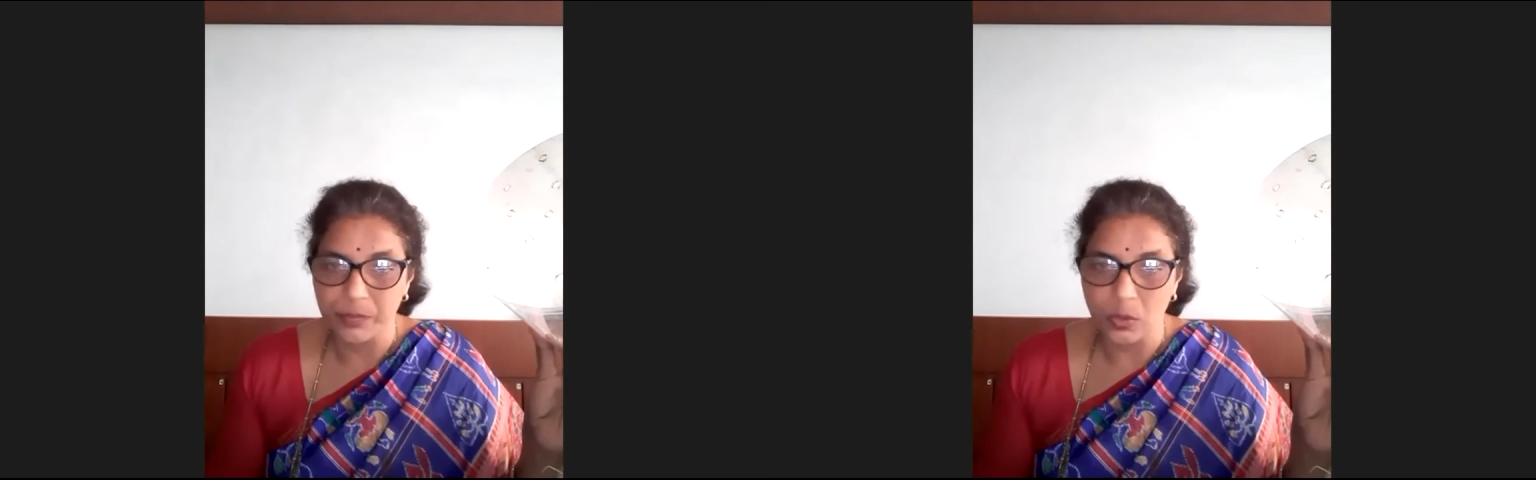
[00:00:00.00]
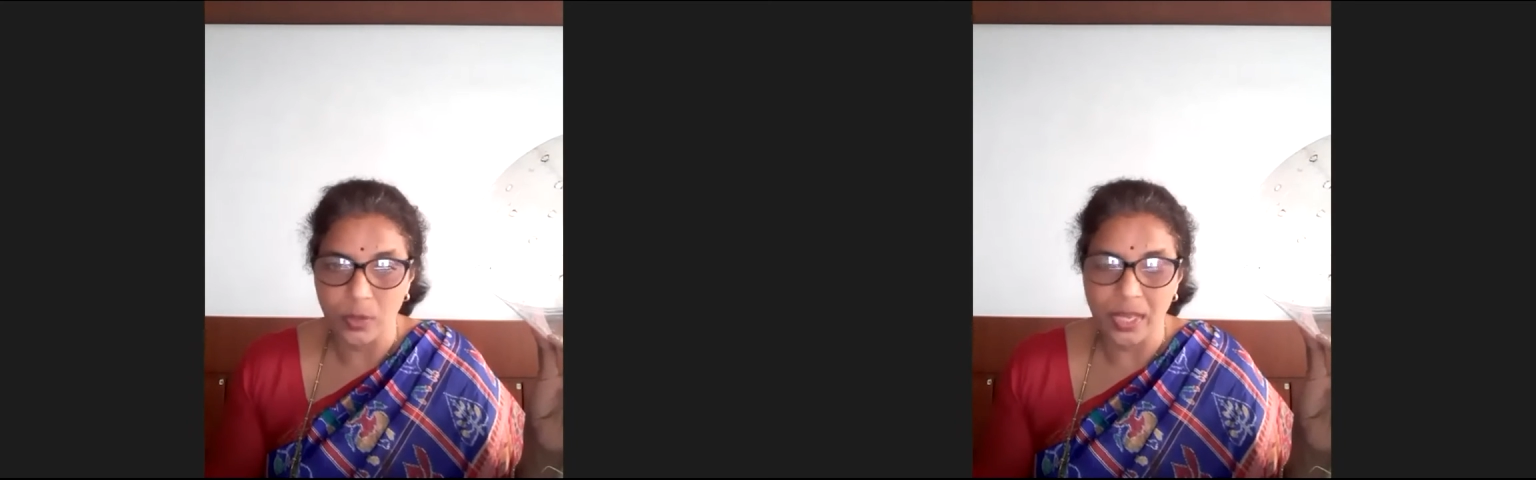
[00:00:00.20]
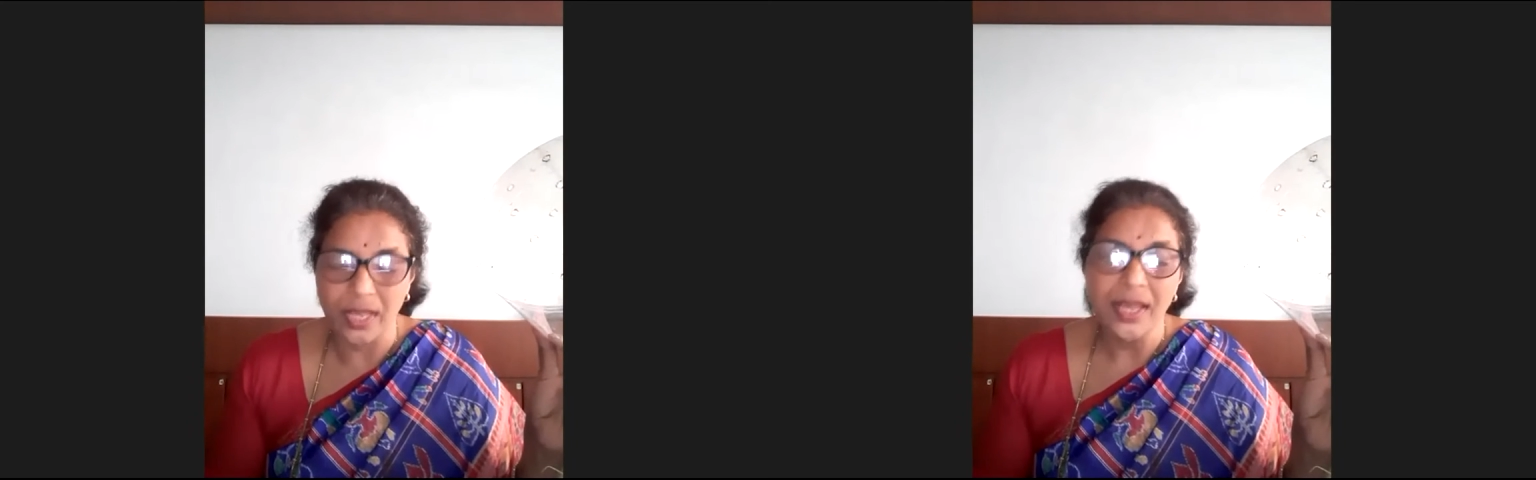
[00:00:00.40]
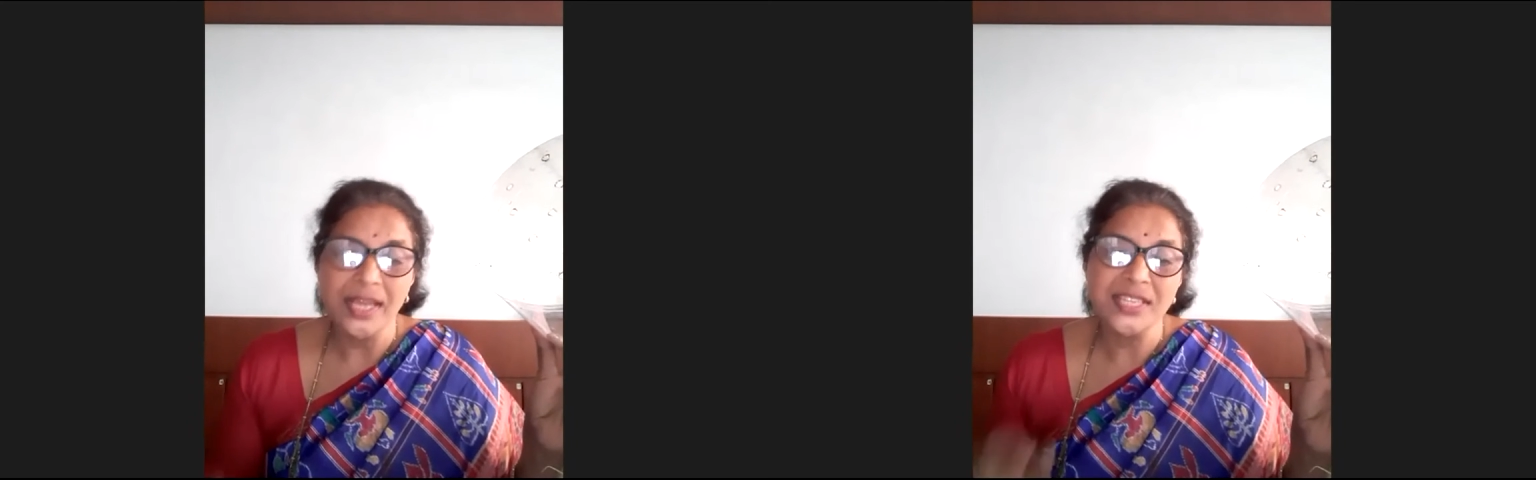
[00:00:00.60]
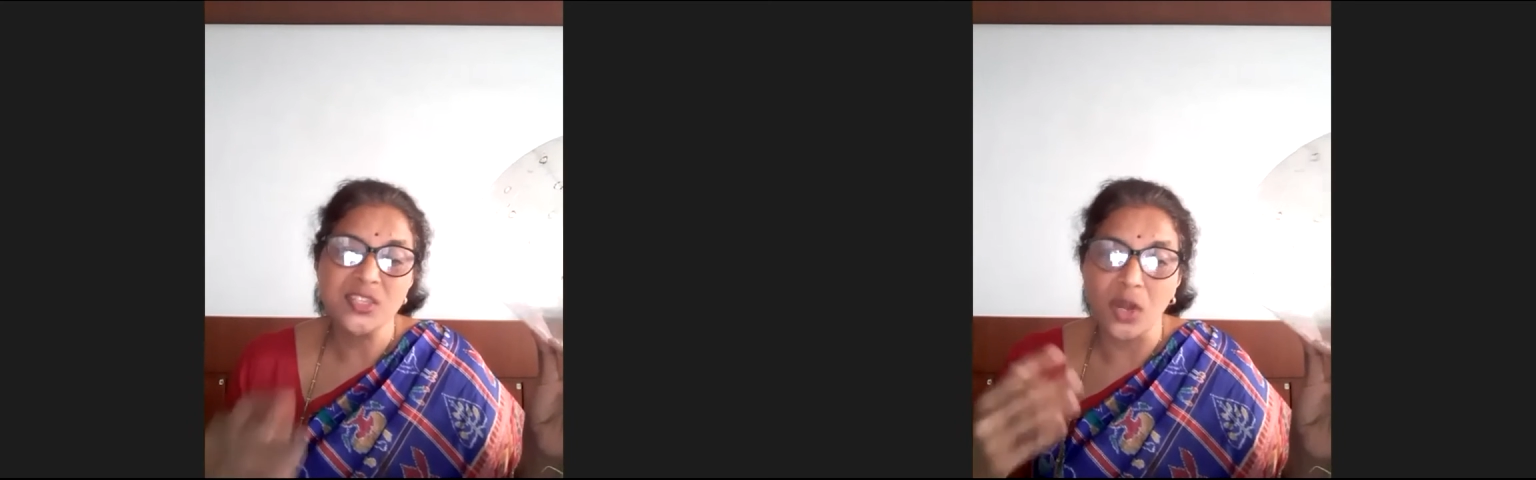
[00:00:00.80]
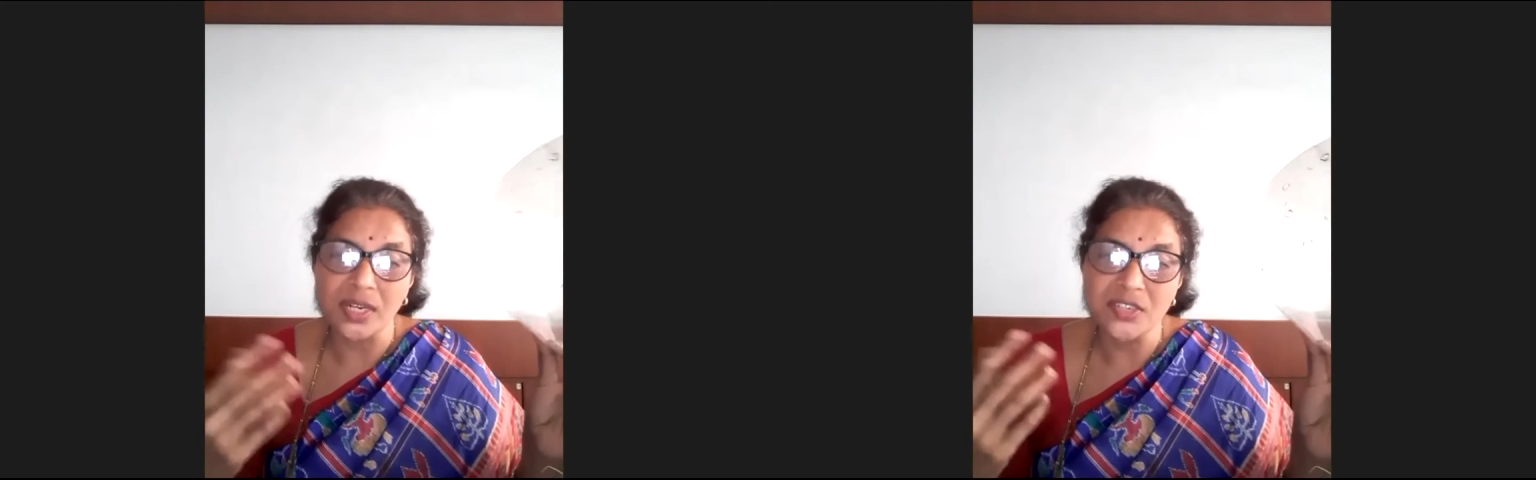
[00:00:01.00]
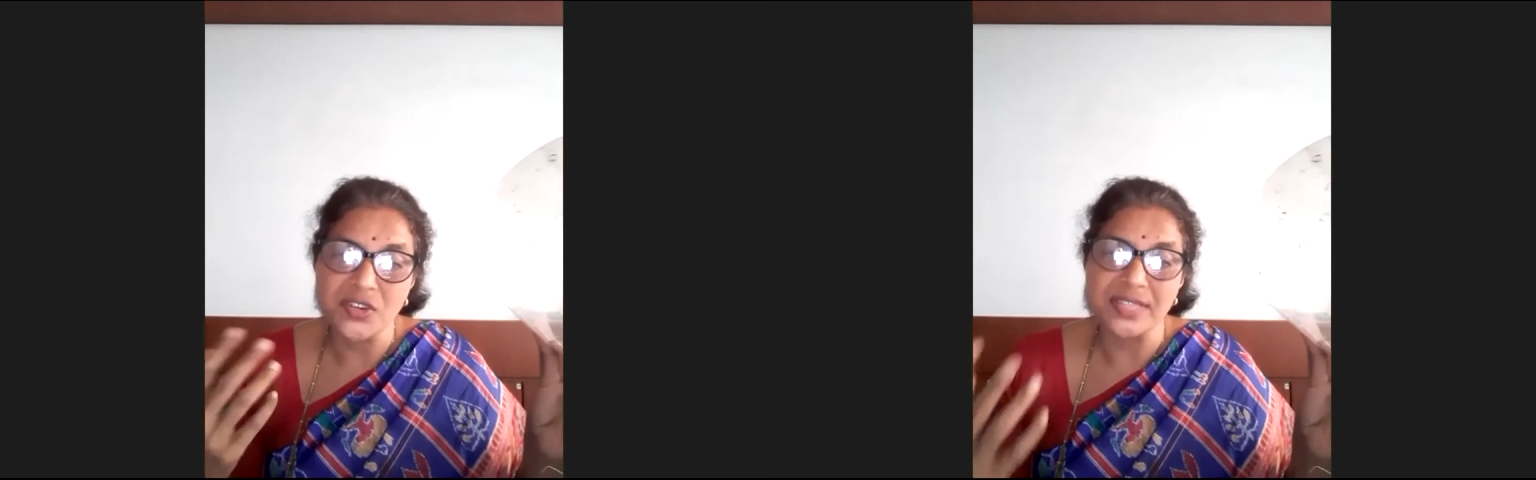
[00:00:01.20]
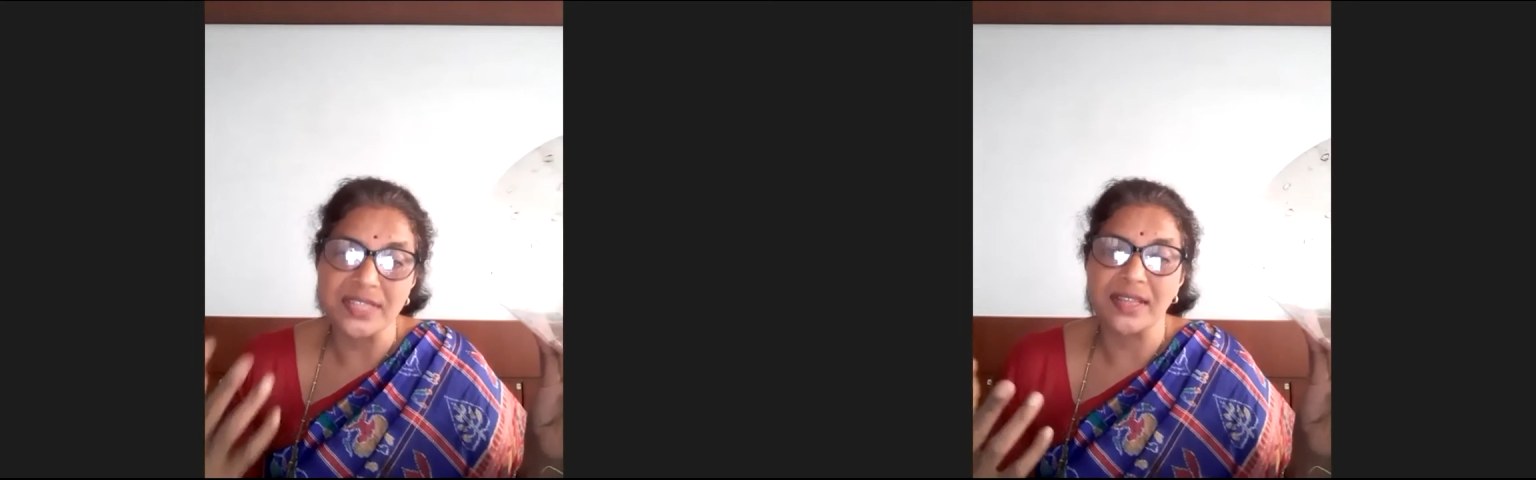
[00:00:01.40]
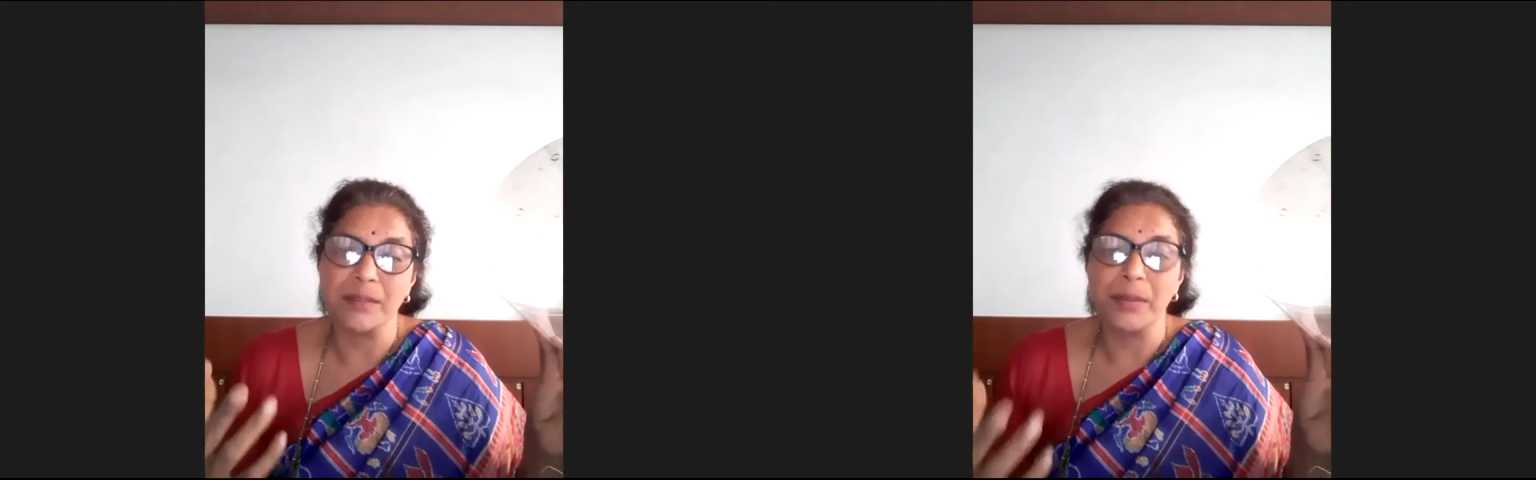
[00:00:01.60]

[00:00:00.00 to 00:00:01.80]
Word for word: okay it's not just that the